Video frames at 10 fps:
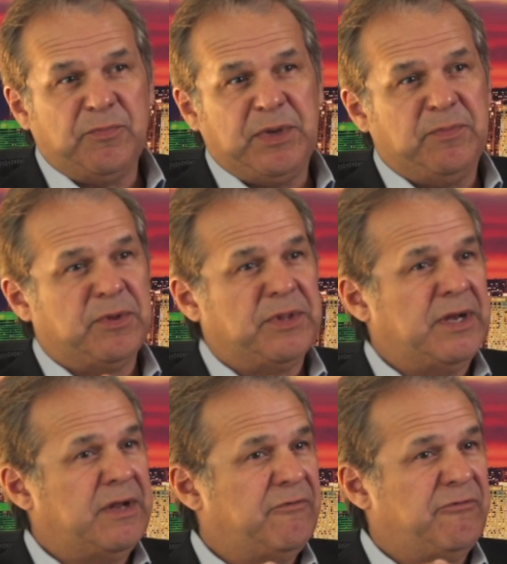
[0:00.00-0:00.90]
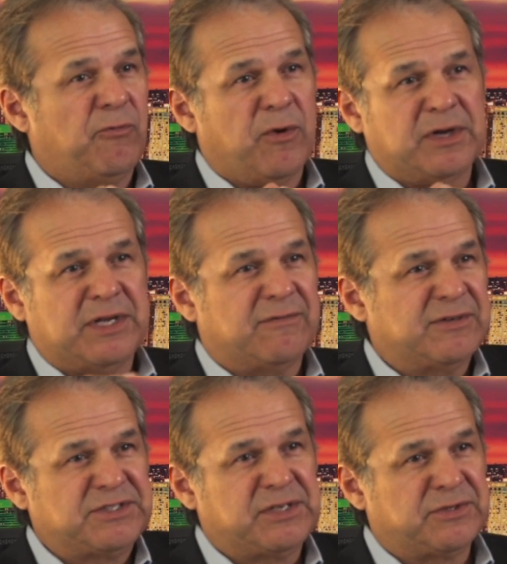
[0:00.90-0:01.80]
people that have worked every
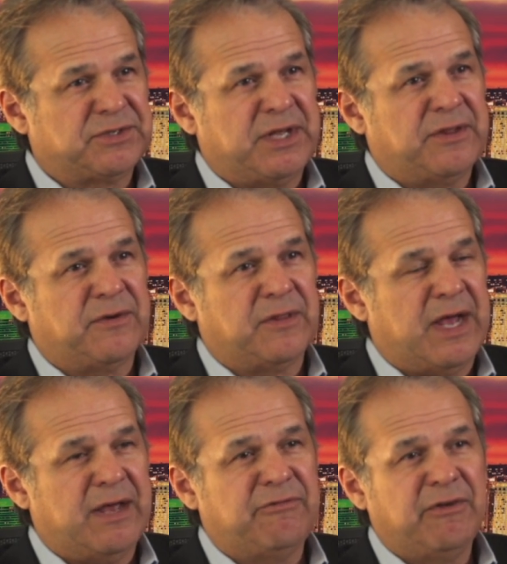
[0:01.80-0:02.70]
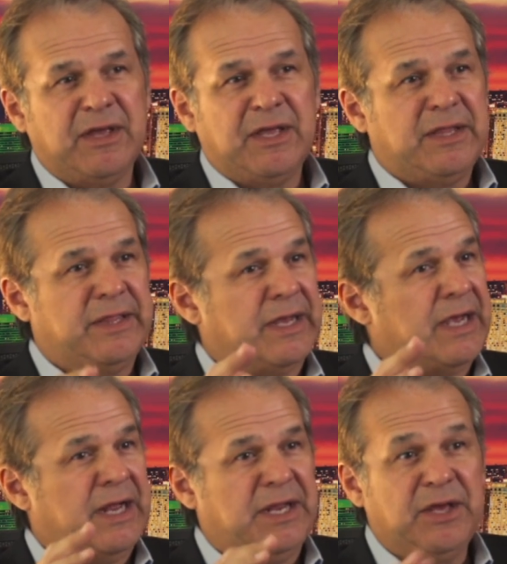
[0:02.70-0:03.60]
single day of their life that
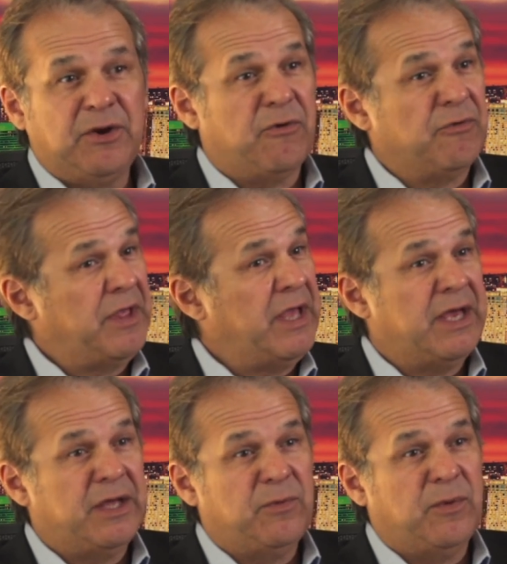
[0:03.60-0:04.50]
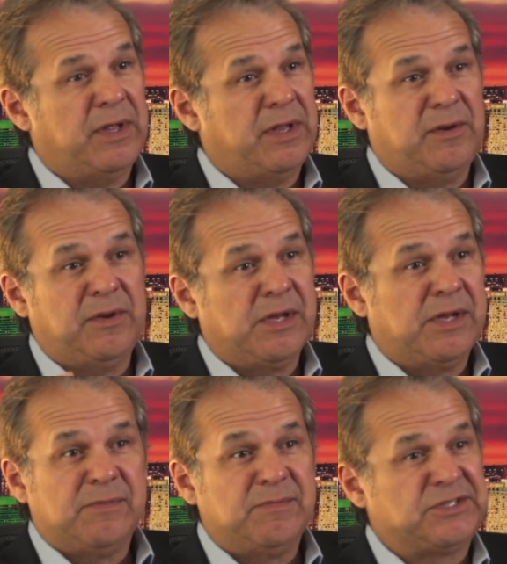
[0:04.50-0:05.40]
got hit over the head when
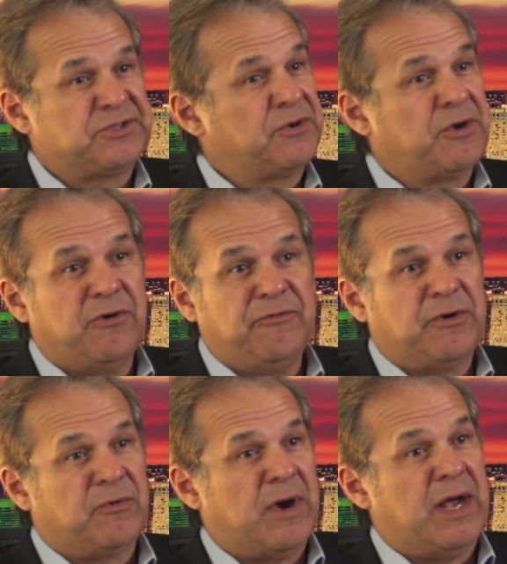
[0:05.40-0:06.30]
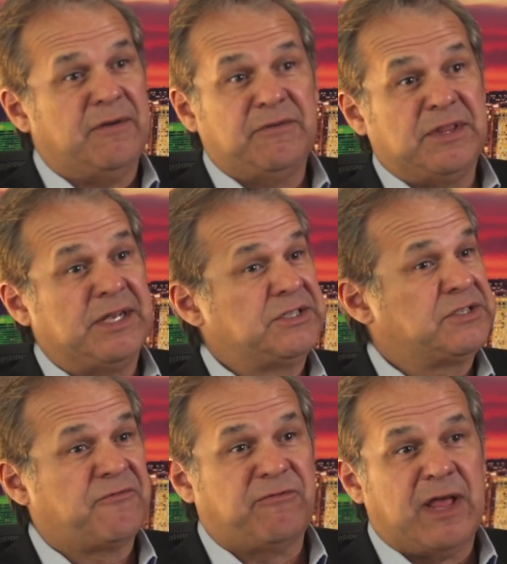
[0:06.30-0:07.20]
Mr. COVID arrived and they just
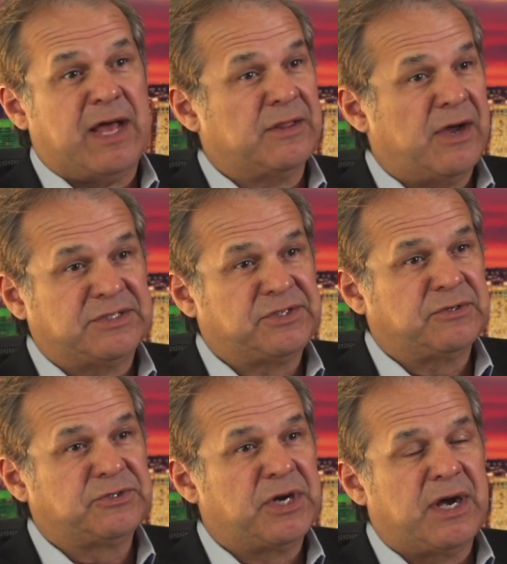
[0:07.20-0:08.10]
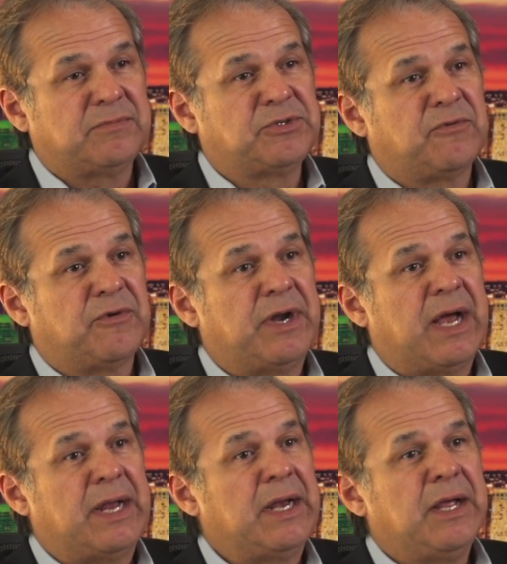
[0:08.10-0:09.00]
flat lost their jobs
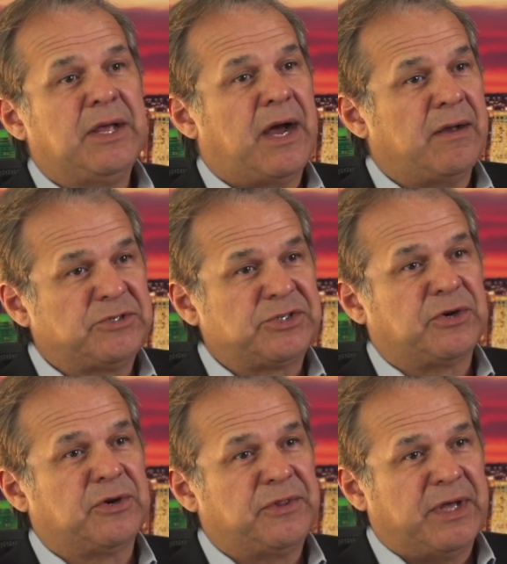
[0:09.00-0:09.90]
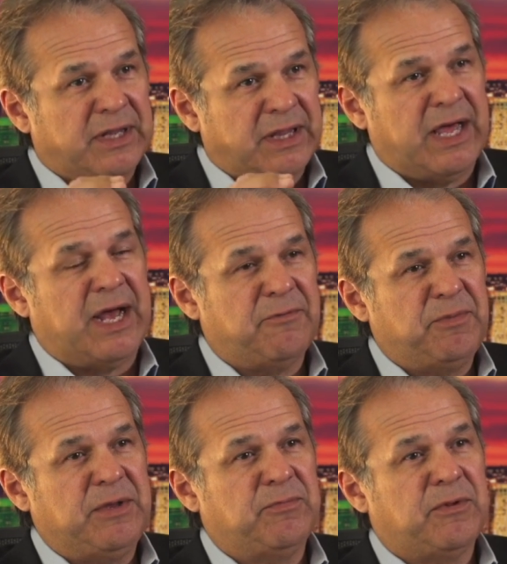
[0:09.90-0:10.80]
overnight. I'm sure that a lot of
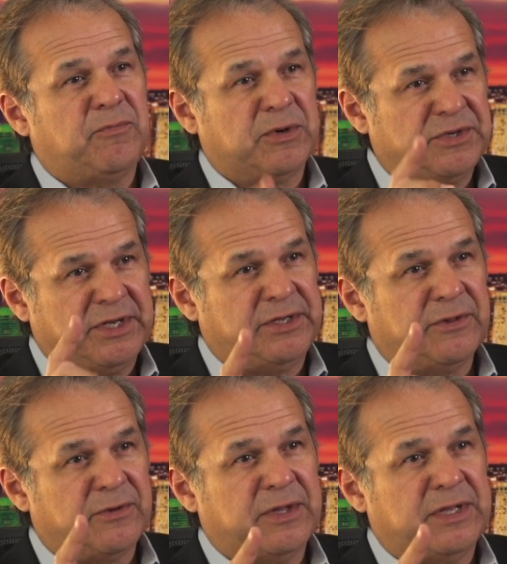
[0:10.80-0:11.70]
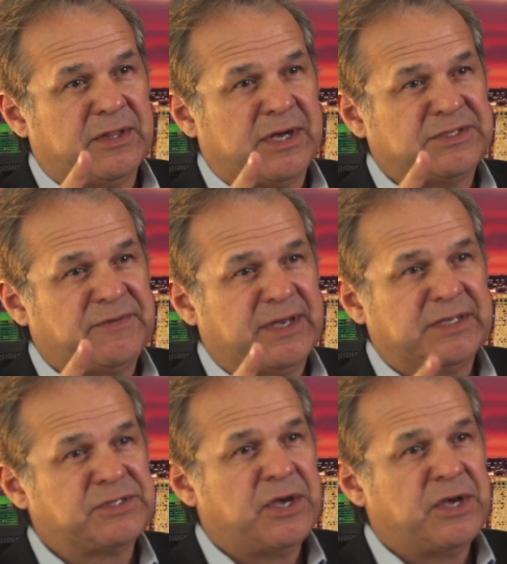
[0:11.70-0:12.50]
people, particularly in Las Vegas,